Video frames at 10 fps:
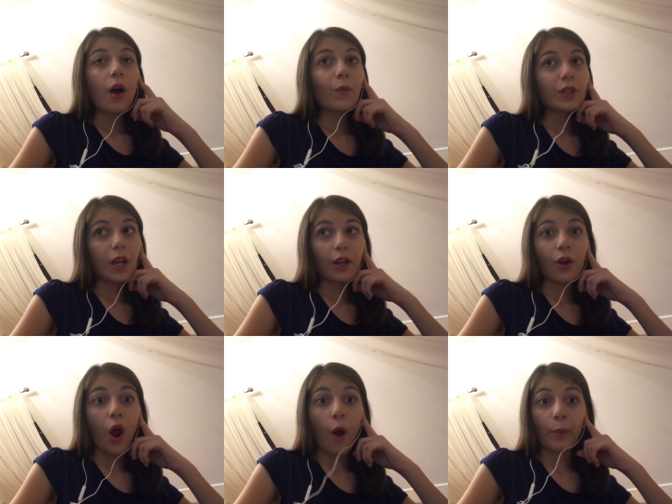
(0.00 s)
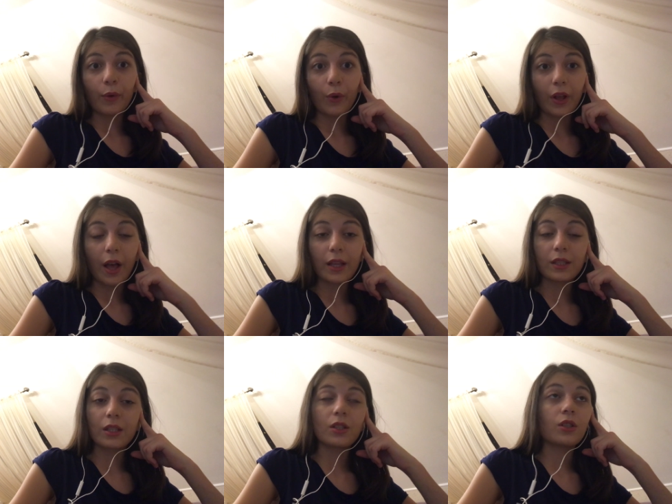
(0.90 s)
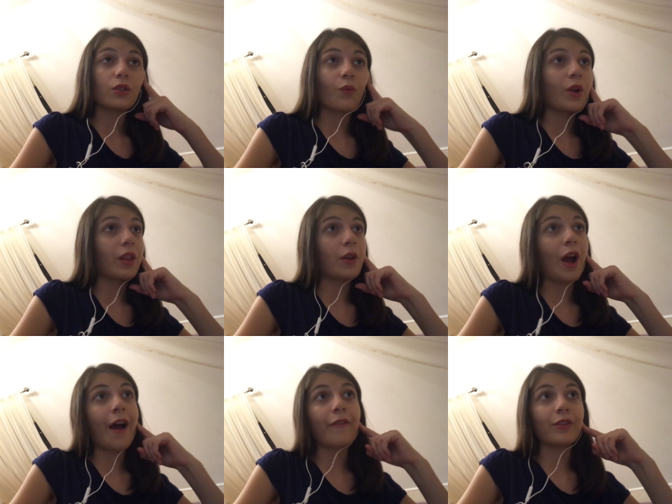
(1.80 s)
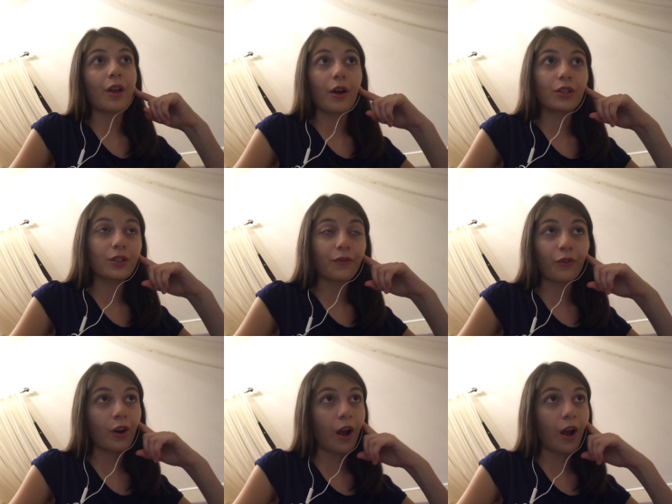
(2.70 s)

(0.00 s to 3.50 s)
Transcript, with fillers: When I grew up, I realized that I didn't really have an eye for